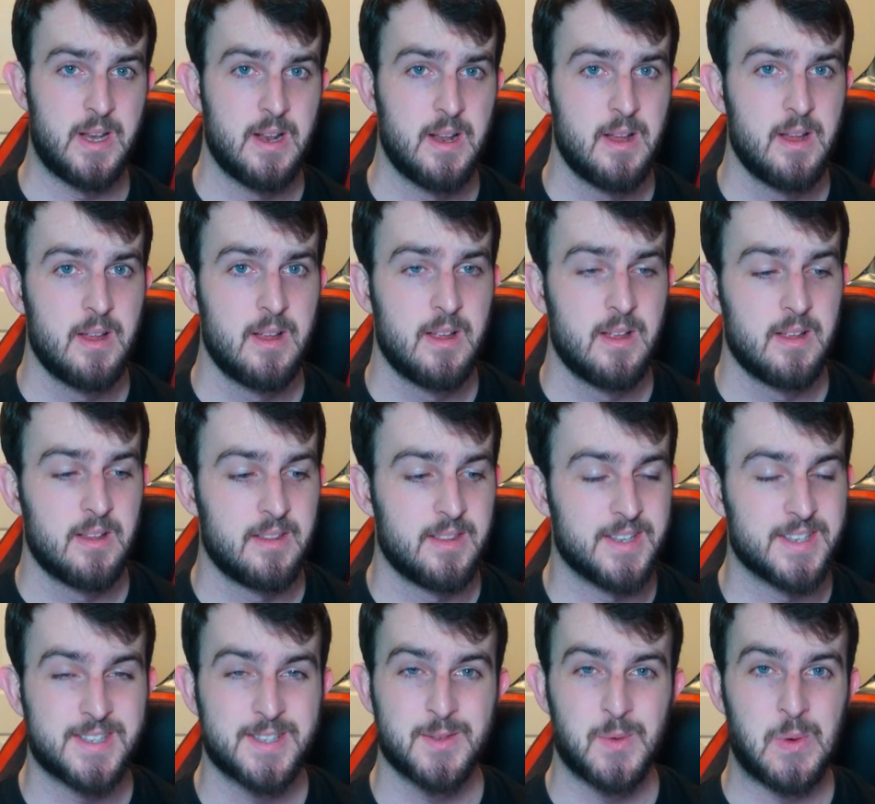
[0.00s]
all right?
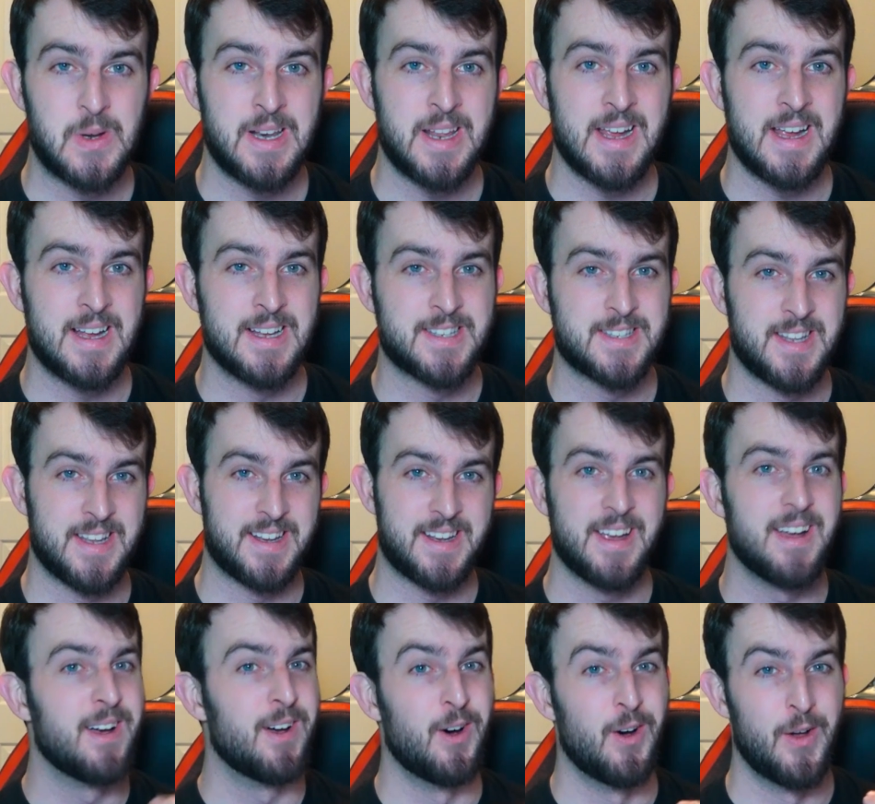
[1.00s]
This is the one I
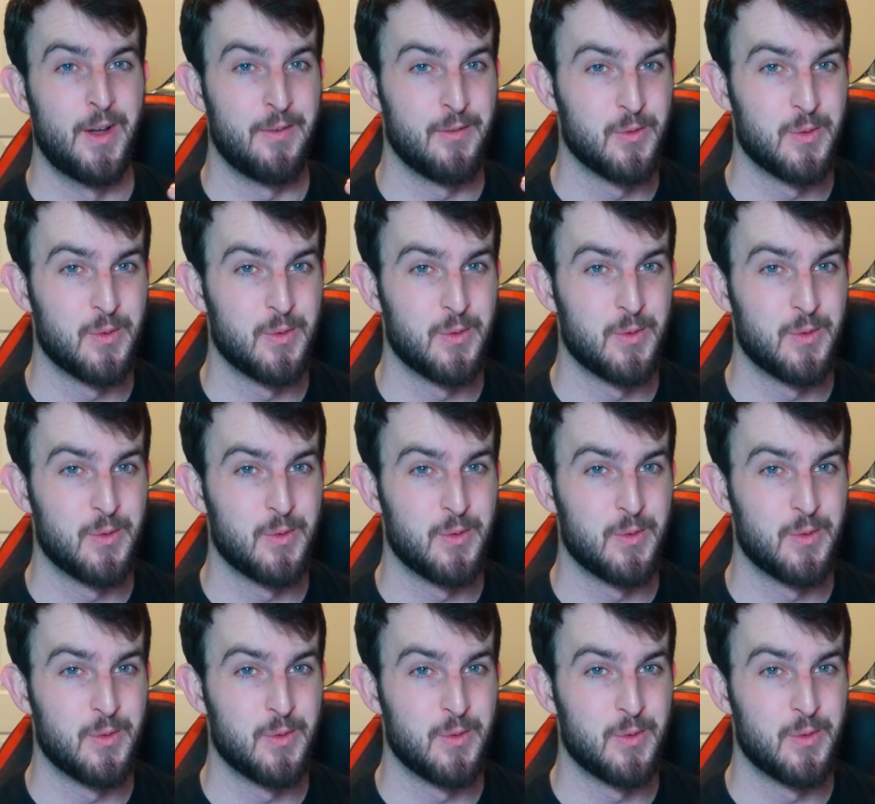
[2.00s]
ask like